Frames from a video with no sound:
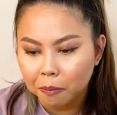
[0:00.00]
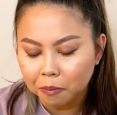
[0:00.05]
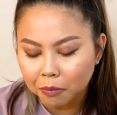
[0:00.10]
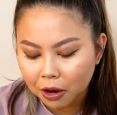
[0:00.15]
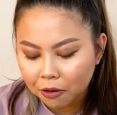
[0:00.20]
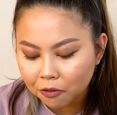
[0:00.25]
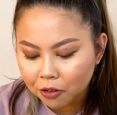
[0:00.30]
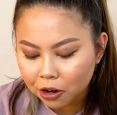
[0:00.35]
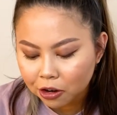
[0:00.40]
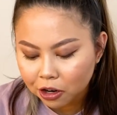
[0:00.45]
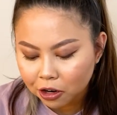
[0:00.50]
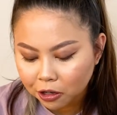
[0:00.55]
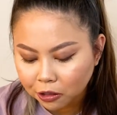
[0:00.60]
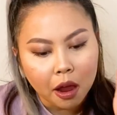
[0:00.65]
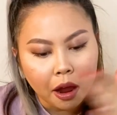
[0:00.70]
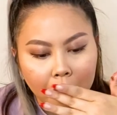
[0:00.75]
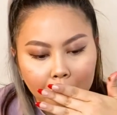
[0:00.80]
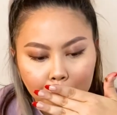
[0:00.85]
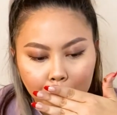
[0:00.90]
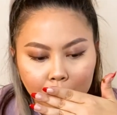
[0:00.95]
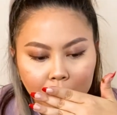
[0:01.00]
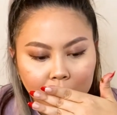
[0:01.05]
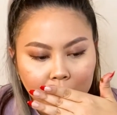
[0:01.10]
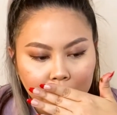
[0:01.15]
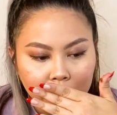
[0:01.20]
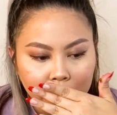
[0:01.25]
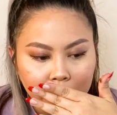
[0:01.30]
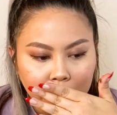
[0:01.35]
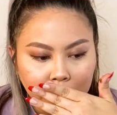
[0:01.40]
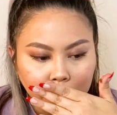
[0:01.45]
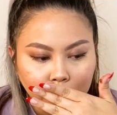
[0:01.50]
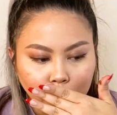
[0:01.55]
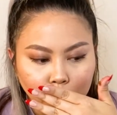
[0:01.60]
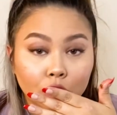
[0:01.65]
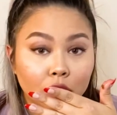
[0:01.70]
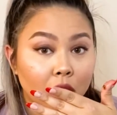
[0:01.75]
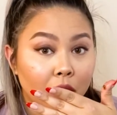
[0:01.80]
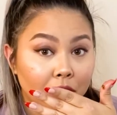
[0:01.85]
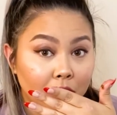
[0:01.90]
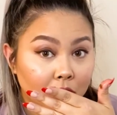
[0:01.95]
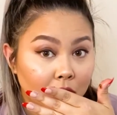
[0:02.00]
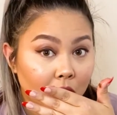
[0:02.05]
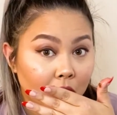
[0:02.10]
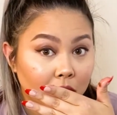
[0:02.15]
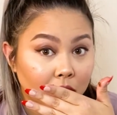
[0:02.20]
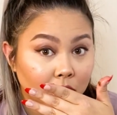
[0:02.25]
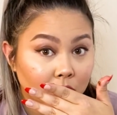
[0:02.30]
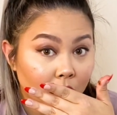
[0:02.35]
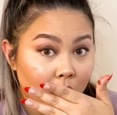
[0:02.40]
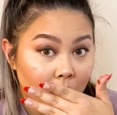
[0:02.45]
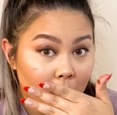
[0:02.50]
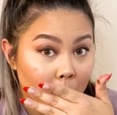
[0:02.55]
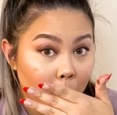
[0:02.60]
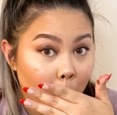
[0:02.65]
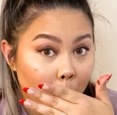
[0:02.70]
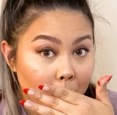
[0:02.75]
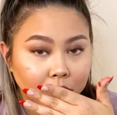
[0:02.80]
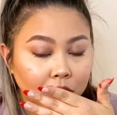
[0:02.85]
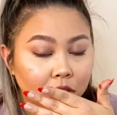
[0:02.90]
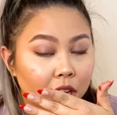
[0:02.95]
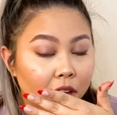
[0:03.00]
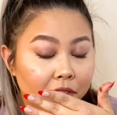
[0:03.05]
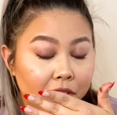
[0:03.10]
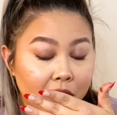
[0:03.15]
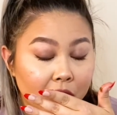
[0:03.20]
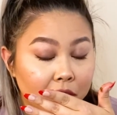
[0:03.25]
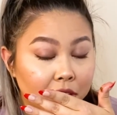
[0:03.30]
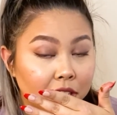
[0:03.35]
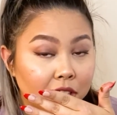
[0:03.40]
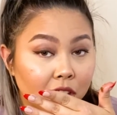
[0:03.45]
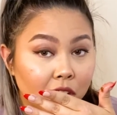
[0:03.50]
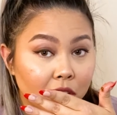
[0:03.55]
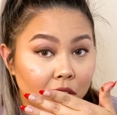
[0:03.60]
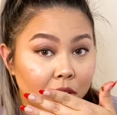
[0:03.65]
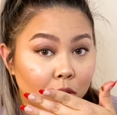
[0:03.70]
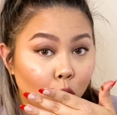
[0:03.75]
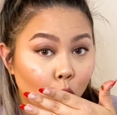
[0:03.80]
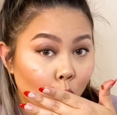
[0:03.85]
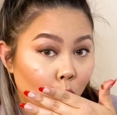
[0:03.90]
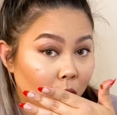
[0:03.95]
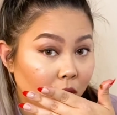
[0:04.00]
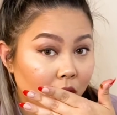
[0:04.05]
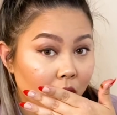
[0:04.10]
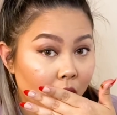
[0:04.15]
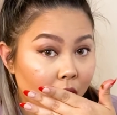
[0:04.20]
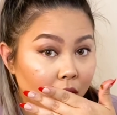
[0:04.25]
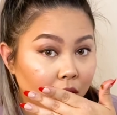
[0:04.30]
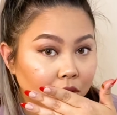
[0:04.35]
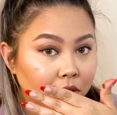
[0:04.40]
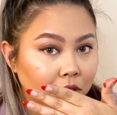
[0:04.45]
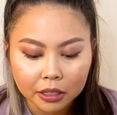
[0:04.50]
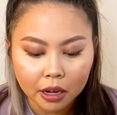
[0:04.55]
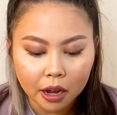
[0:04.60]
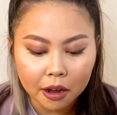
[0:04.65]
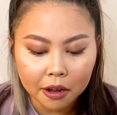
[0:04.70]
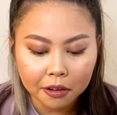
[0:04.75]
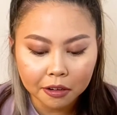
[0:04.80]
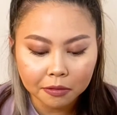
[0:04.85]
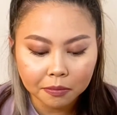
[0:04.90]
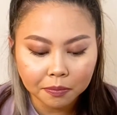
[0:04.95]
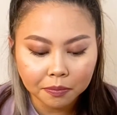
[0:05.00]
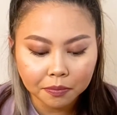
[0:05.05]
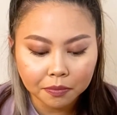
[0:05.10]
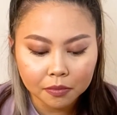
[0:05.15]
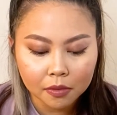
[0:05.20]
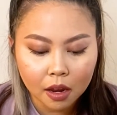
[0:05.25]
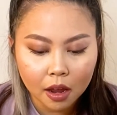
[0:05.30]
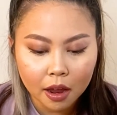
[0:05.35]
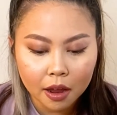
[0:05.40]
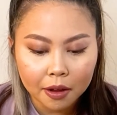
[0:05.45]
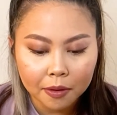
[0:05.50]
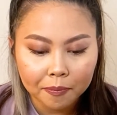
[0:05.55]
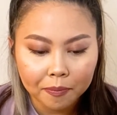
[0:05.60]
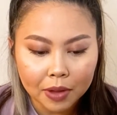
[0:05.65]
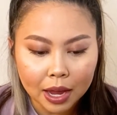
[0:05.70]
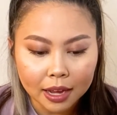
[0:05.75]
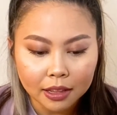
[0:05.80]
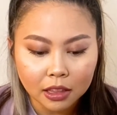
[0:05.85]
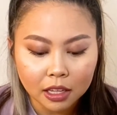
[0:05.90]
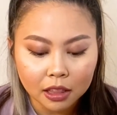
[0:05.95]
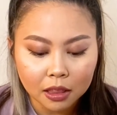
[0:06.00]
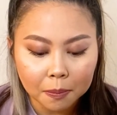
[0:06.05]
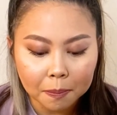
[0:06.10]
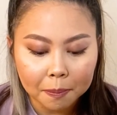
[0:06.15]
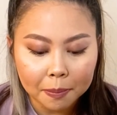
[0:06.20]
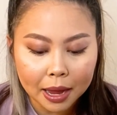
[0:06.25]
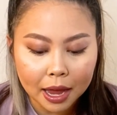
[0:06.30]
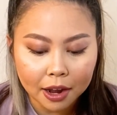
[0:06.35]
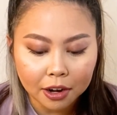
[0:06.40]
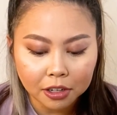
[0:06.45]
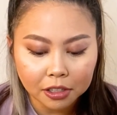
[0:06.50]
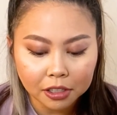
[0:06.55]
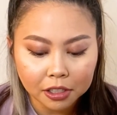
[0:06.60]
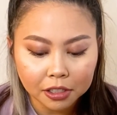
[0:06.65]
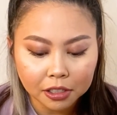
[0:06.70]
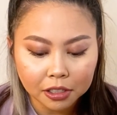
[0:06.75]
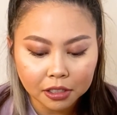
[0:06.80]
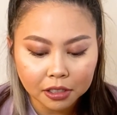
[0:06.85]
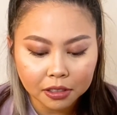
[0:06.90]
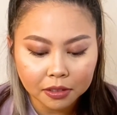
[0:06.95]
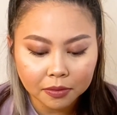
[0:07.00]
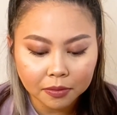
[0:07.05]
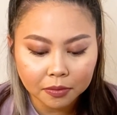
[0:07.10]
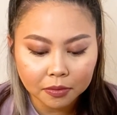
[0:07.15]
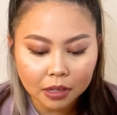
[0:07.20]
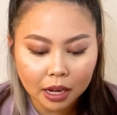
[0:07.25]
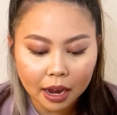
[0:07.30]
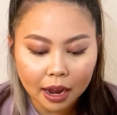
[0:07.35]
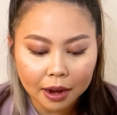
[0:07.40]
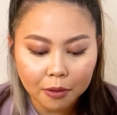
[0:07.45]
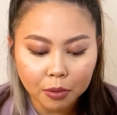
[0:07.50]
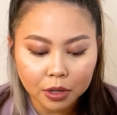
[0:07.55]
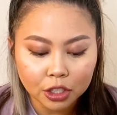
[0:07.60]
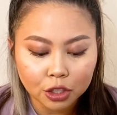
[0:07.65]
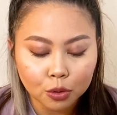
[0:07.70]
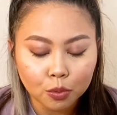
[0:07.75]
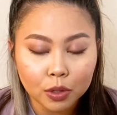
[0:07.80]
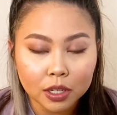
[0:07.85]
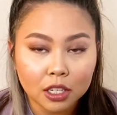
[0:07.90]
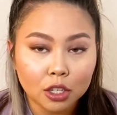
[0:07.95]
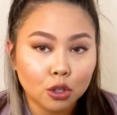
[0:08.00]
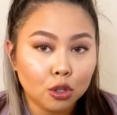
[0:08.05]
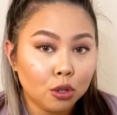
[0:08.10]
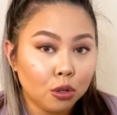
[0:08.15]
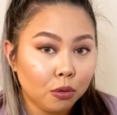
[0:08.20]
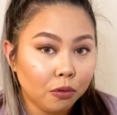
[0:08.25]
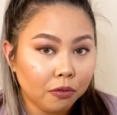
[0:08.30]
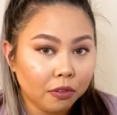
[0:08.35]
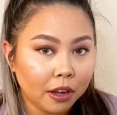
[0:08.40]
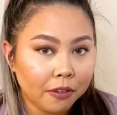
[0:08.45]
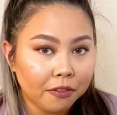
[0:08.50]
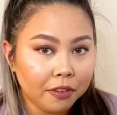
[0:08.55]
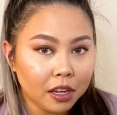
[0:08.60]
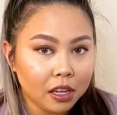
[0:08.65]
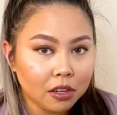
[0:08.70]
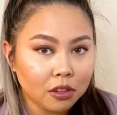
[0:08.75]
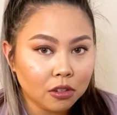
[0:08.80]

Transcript: My verdict. I would give it 7 out of 10. 7 out of 10 corn dogs. I think the batter, I wish it wasn't too fluffy,